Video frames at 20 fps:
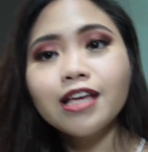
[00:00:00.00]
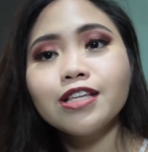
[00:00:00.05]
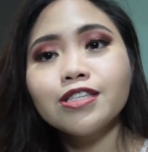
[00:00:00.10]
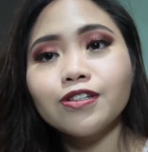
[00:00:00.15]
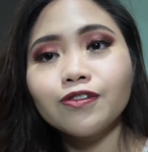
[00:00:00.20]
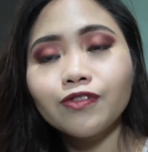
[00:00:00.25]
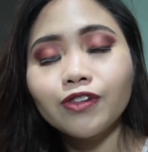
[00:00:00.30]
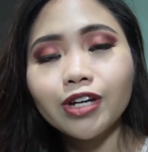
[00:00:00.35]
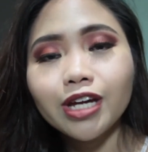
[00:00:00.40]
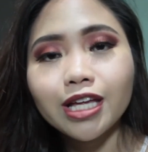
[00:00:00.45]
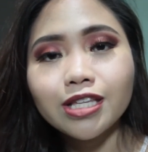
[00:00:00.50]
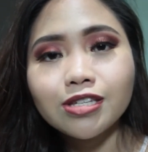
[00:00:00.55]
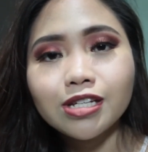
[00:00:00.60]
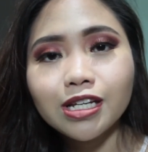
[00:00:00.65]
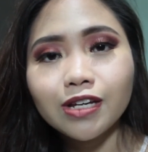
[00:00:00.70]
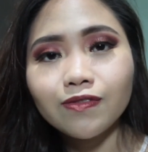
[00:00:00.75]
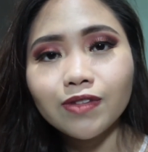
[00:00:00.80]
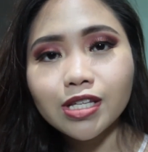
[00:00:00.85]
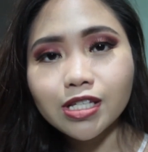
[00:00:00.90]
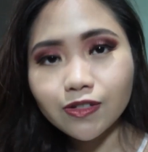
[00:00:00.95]
Don't forget to
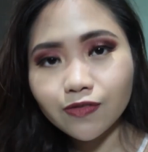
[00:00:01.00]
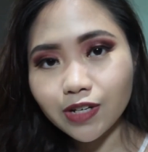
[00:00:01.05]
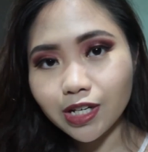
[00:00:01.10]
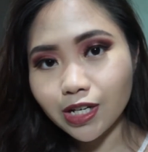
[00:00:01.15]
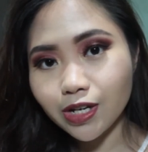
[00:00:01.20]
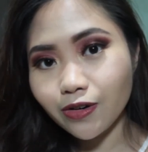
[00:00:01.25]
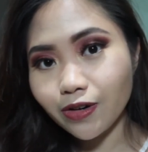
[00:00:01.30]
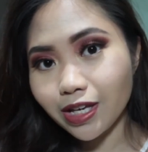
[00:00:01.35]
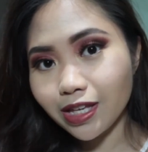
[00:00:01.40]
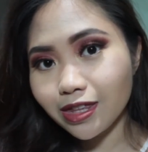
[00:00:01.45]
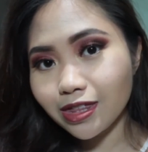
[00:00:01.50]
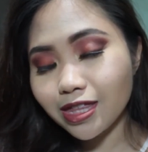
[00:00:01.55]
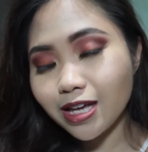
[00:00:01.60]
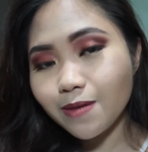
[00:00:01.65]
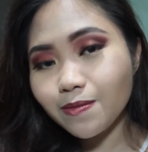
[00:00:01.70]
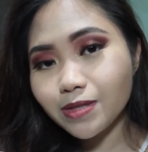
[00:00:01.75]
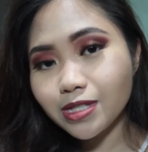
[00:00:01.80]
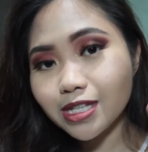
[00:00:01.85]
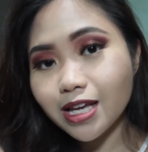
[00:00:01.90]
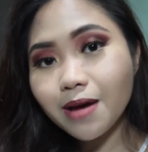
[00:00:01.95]
give this video a
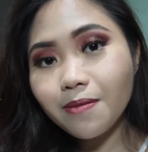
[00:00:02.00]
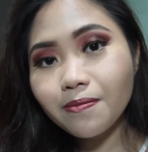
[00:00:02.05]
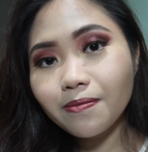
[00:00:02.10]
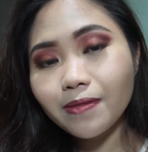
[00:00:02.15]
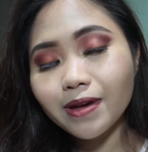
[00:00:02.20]
thumbs up,